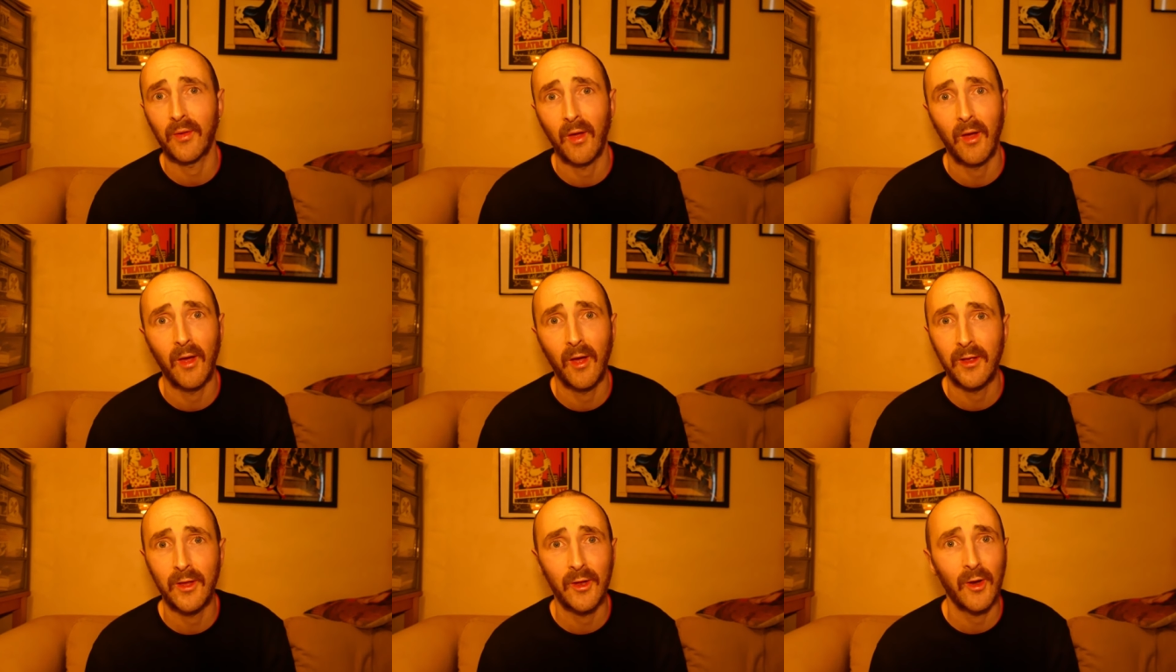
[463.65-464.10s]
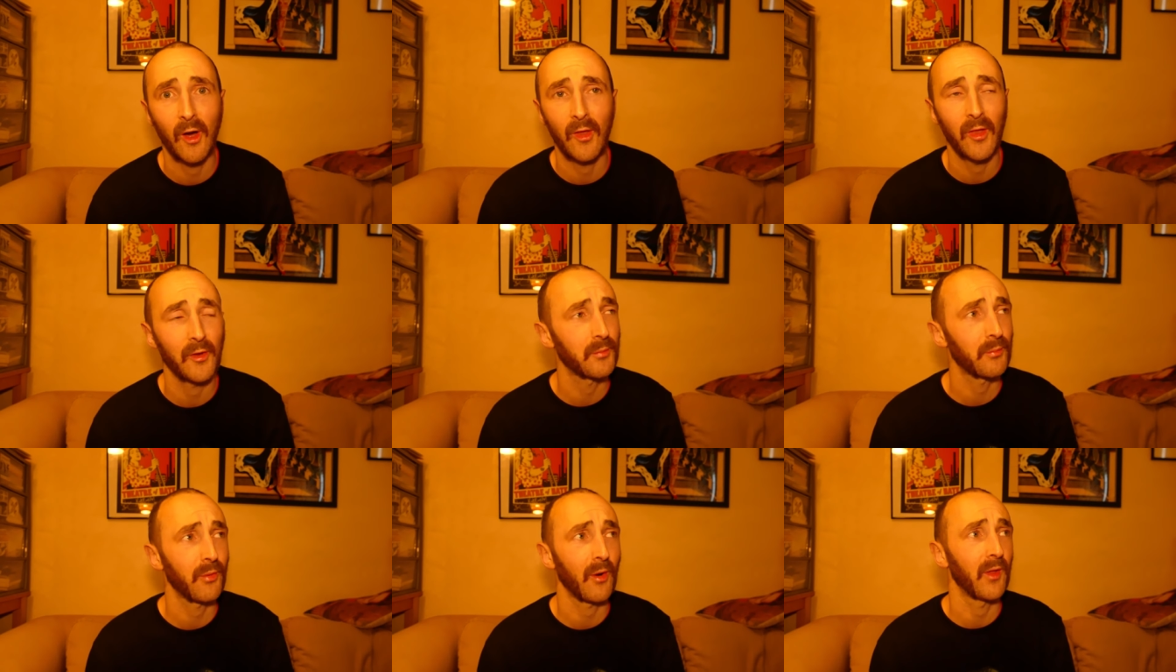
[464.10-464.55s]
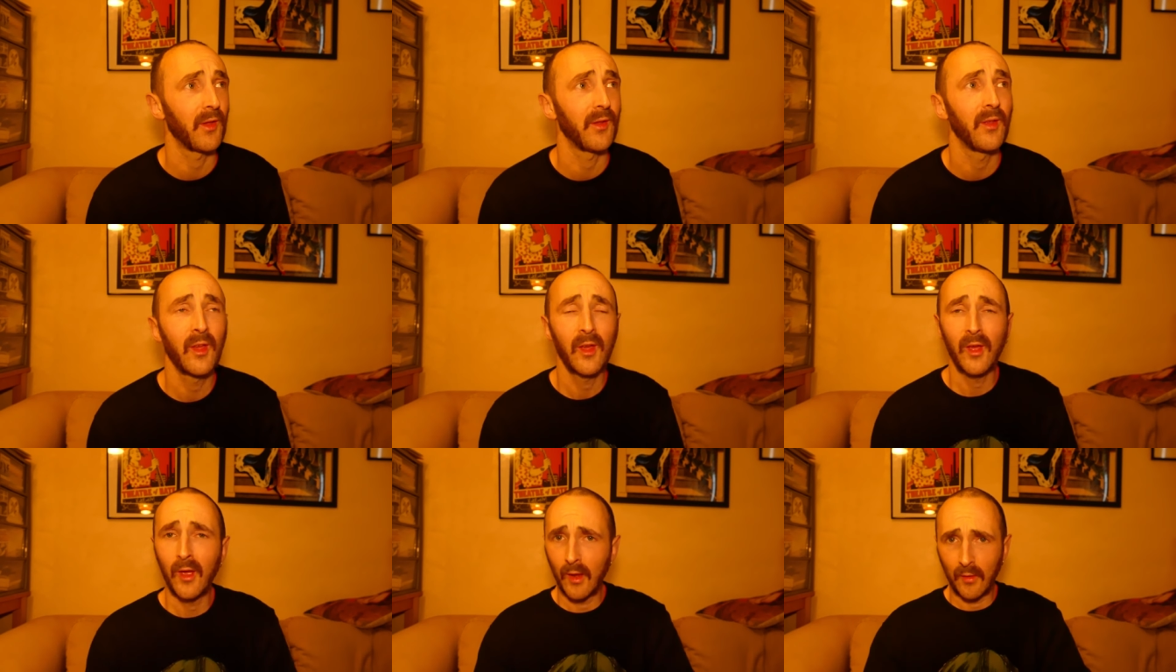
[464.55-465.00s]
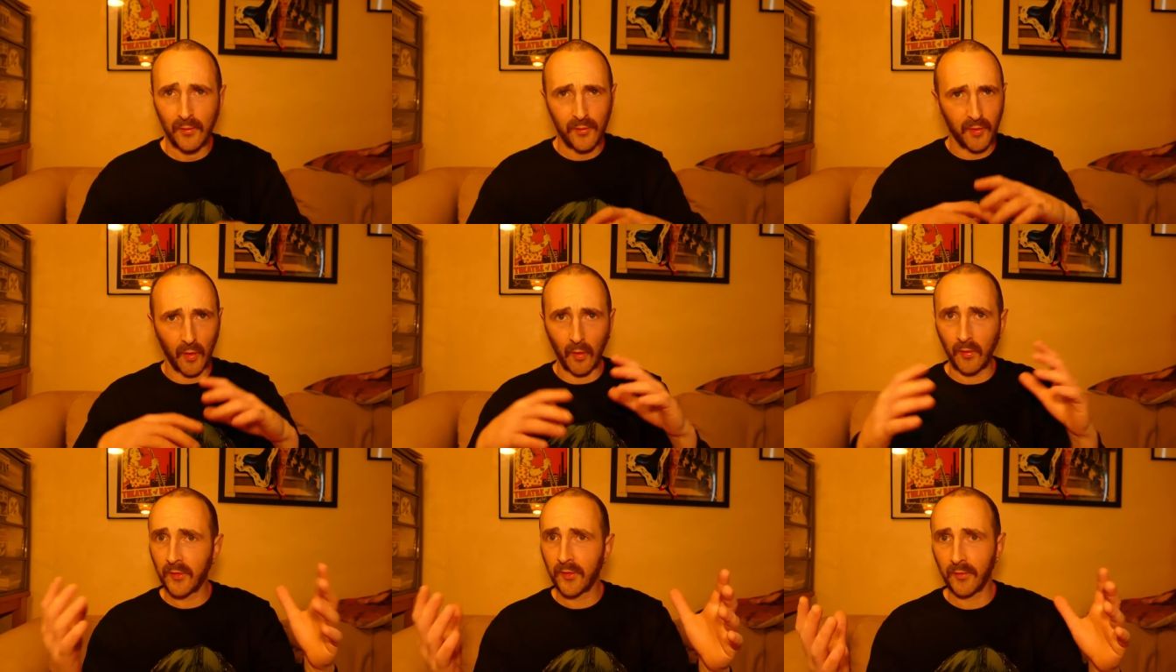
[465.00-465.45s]
Uh, you know, there's probably
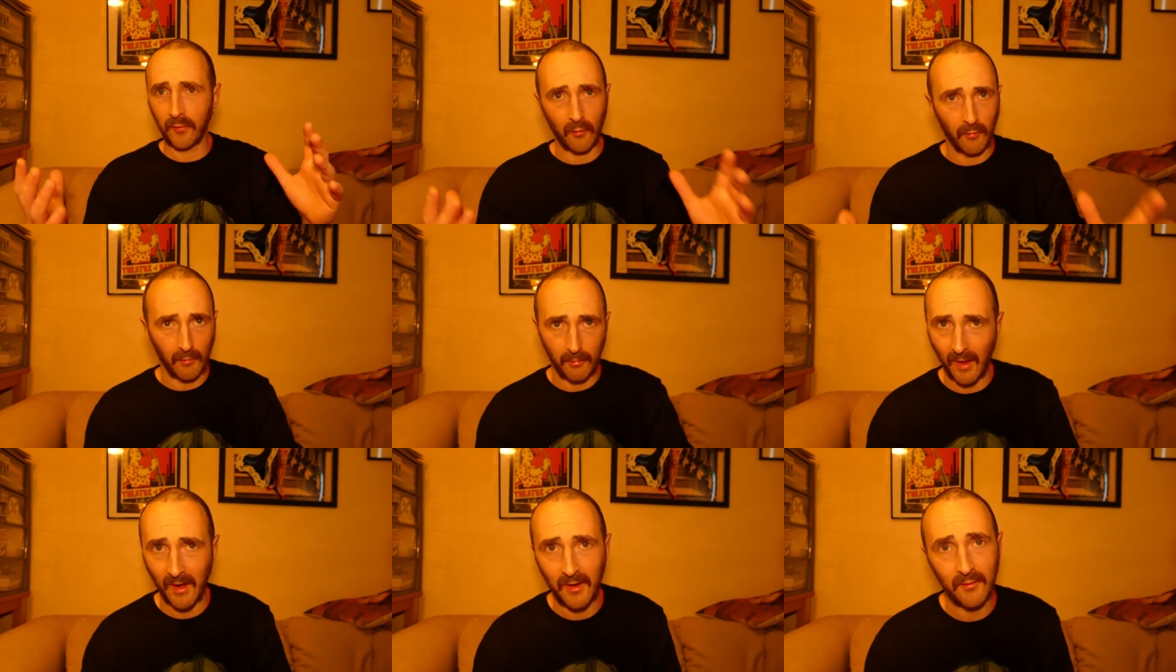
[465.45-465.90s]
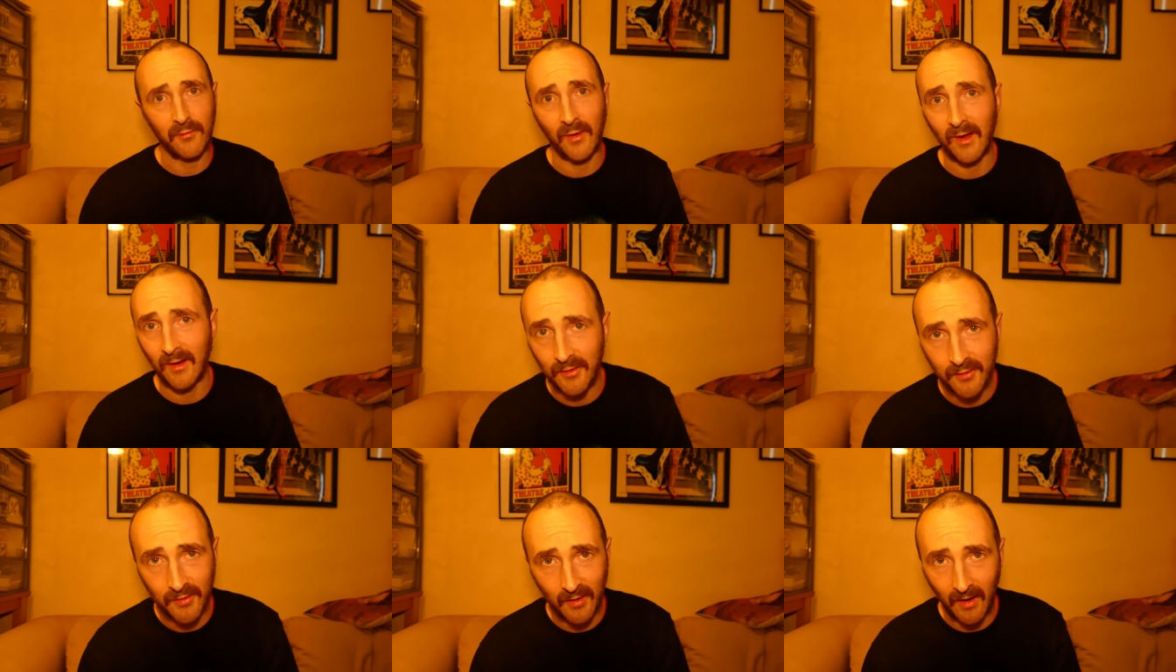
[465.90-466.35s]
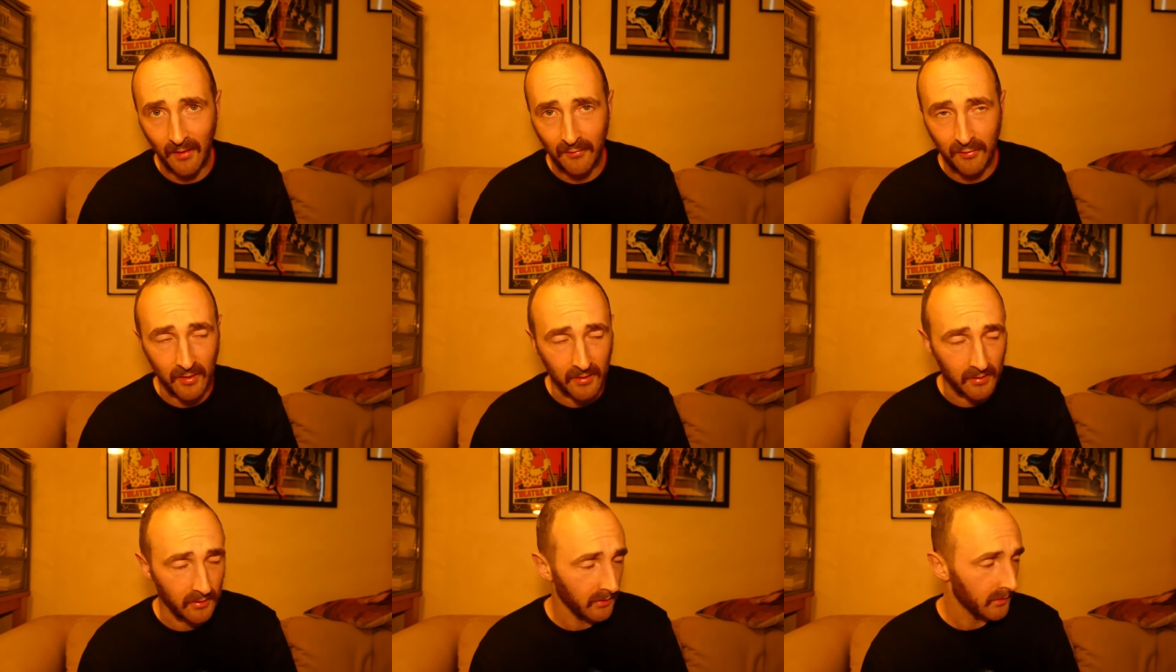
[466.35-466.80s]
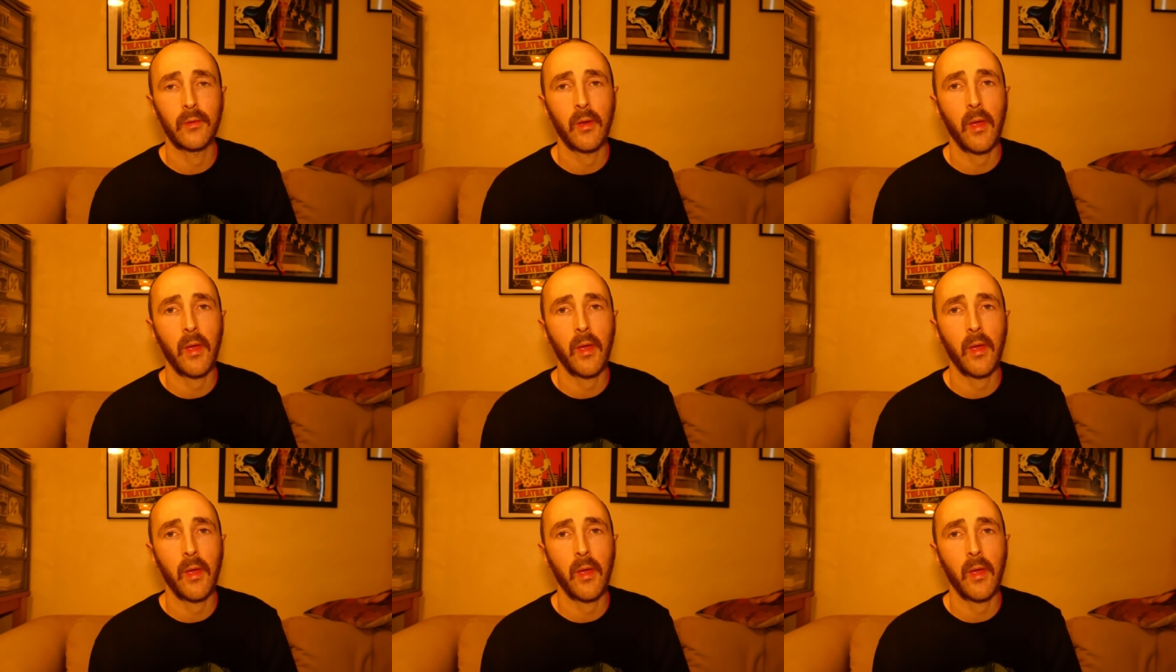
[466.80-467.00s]
tons of other benefits, I think.